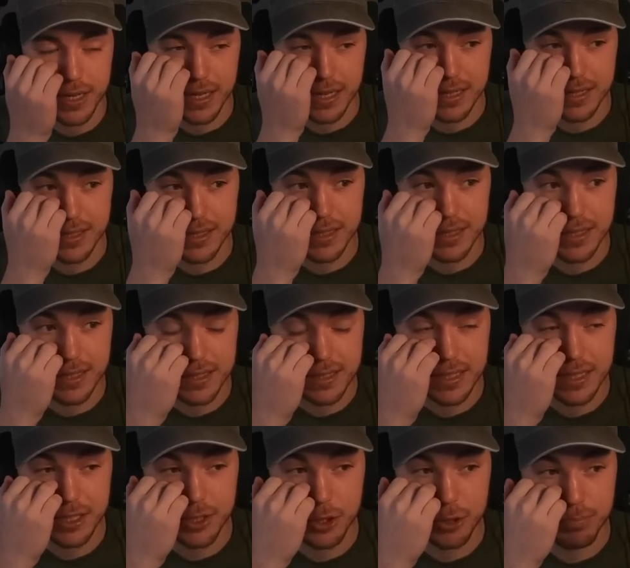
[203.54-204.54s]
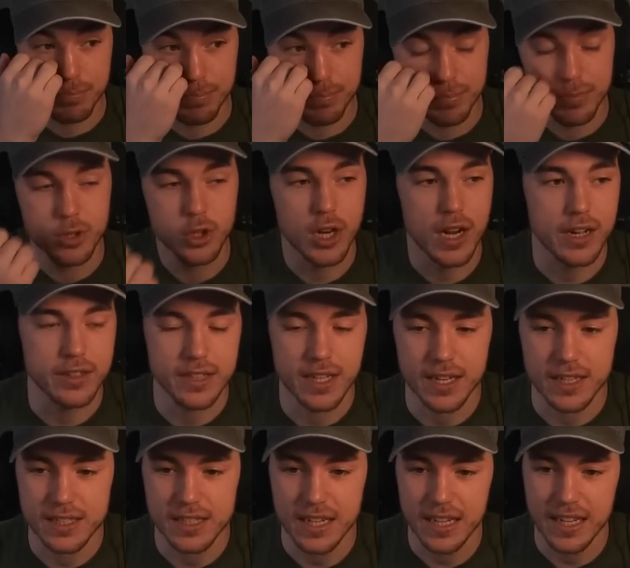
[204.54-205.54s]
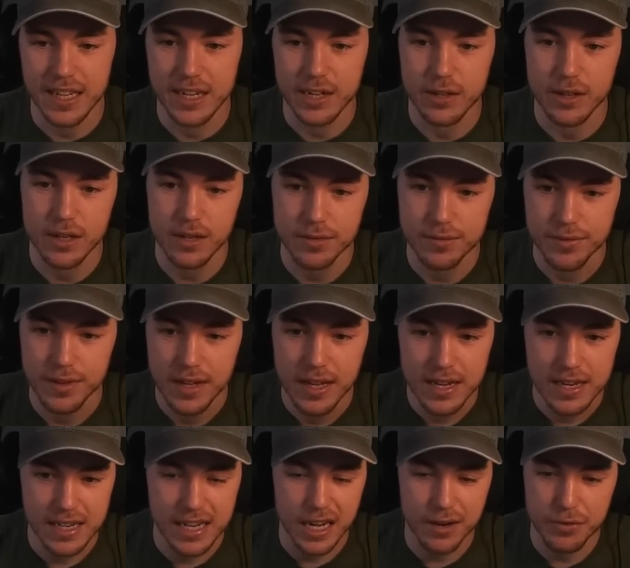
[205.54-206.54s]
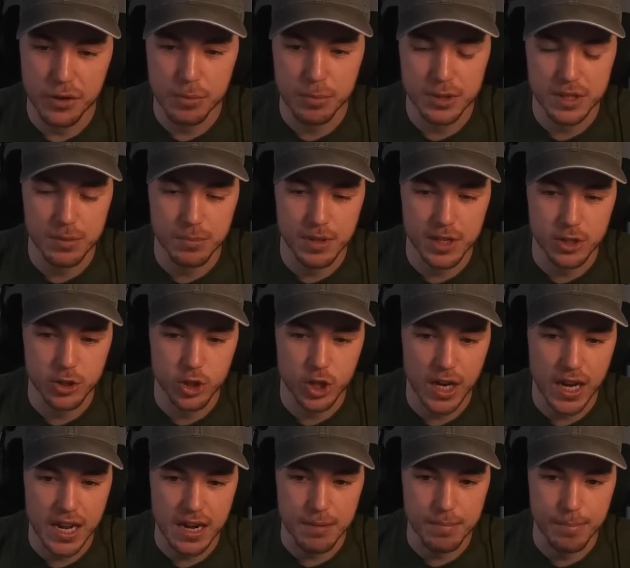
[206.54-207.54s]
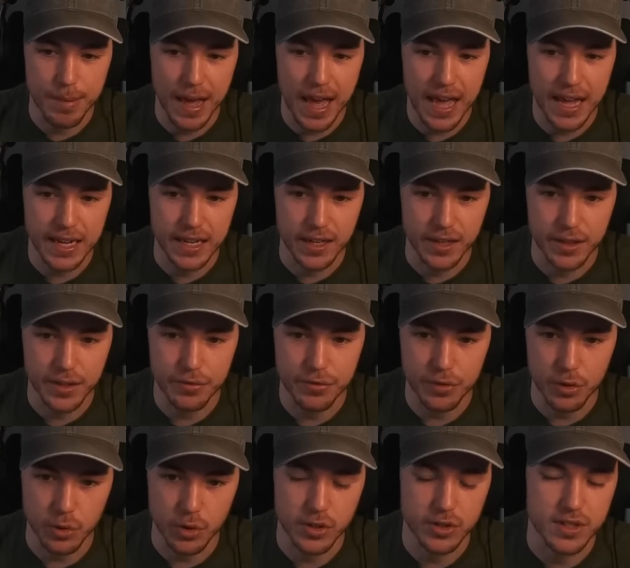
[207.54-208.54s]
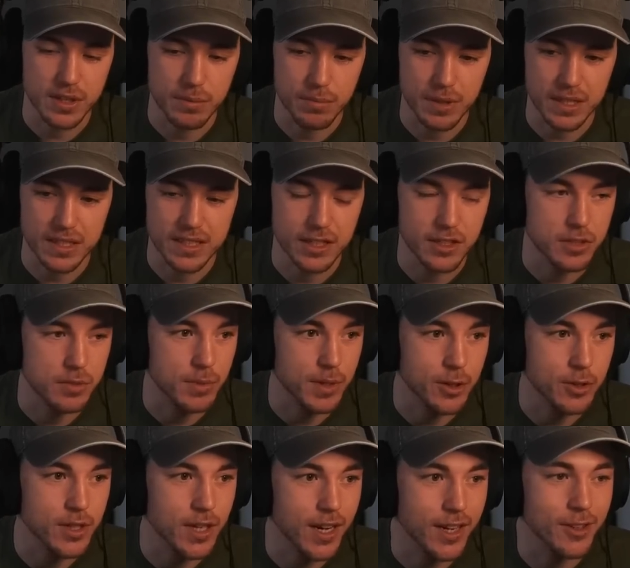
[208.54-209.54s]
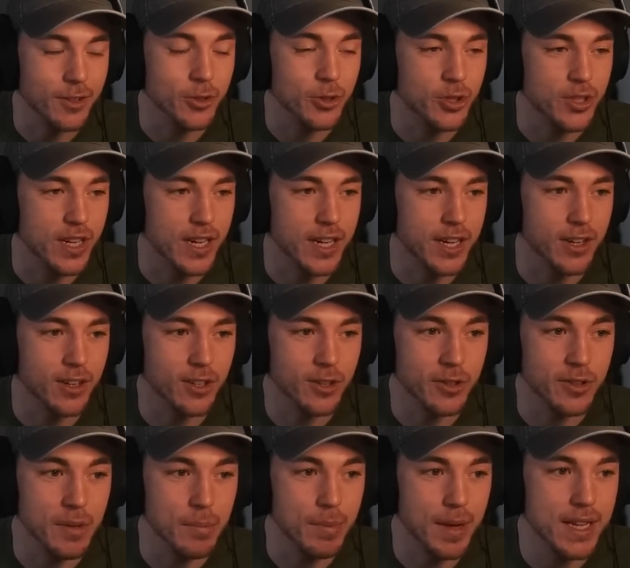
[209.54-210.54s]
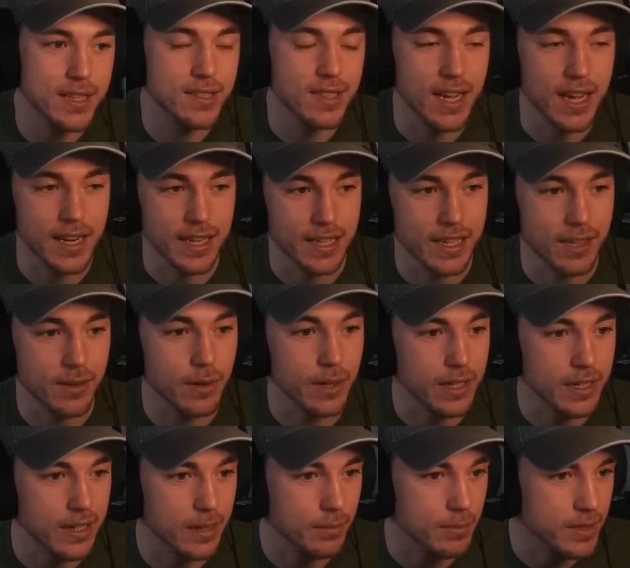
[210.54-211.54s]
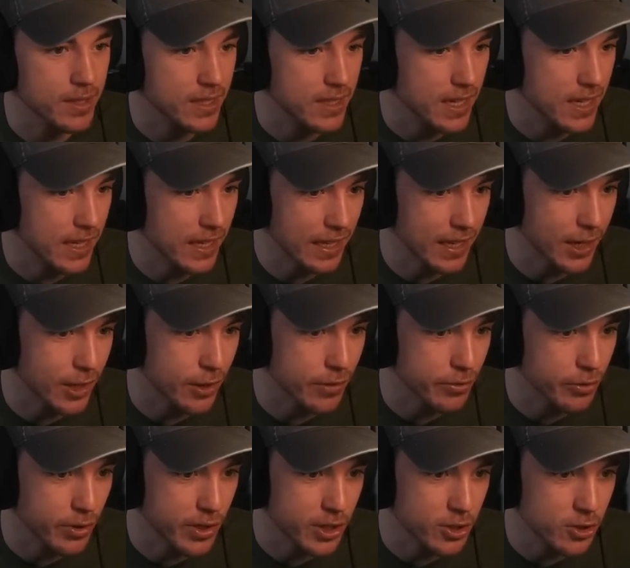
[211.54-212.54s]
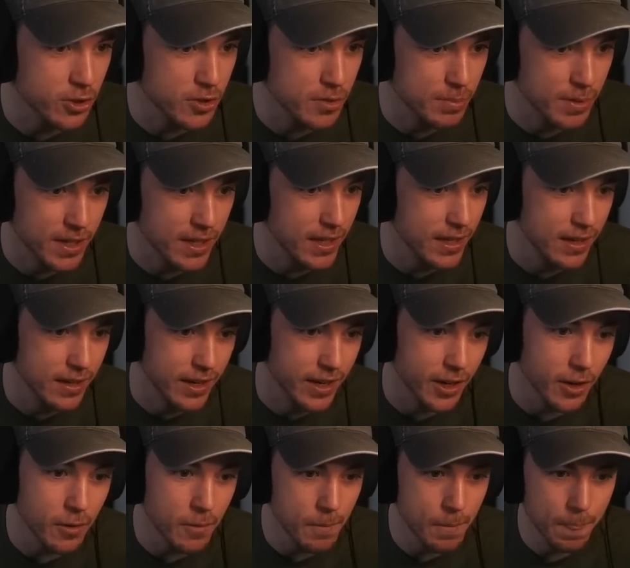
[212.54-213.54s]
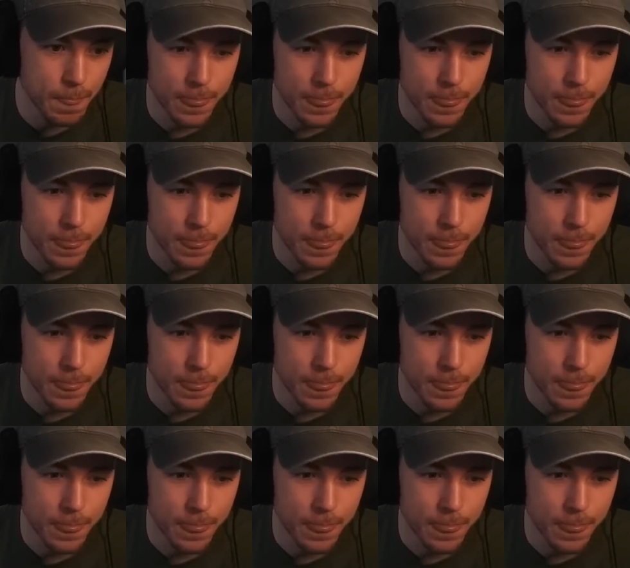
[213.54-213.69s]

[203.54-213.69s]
easy to teach a child how to take care of. Now, if you put them in a giant bag on the floor, something tells me your toddler's not going to learn the best etiquette when it comes to taking care of creatures. But you know,